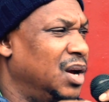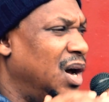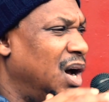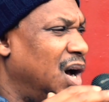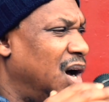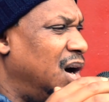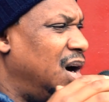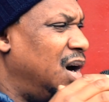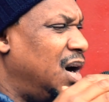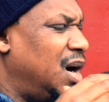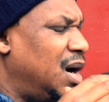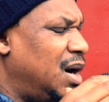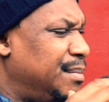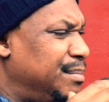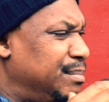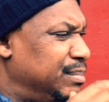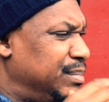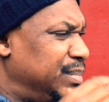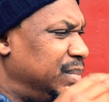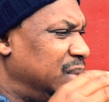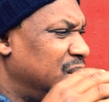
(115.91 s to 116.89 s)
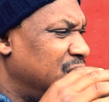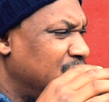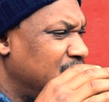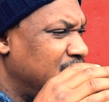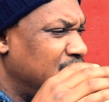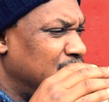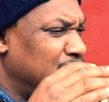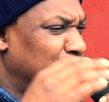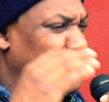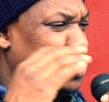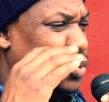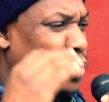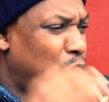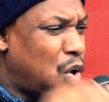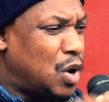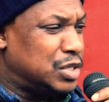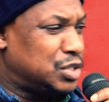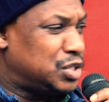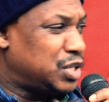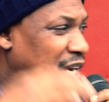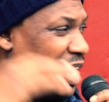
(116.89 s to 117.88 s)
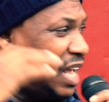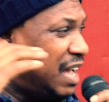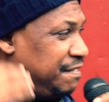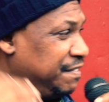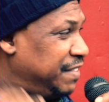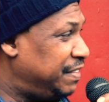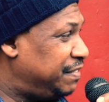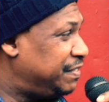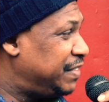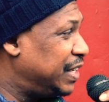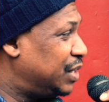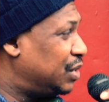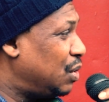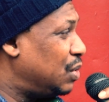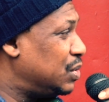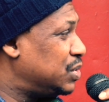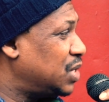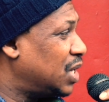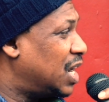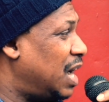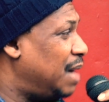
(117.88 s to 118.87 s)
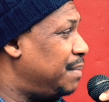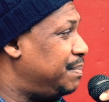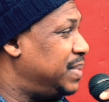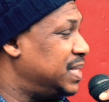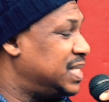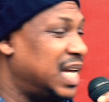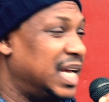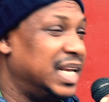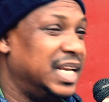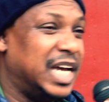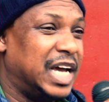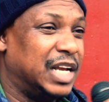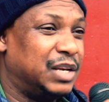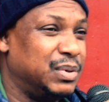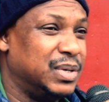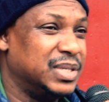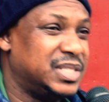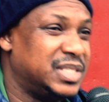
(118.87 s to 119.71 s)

250,000 copies, and that was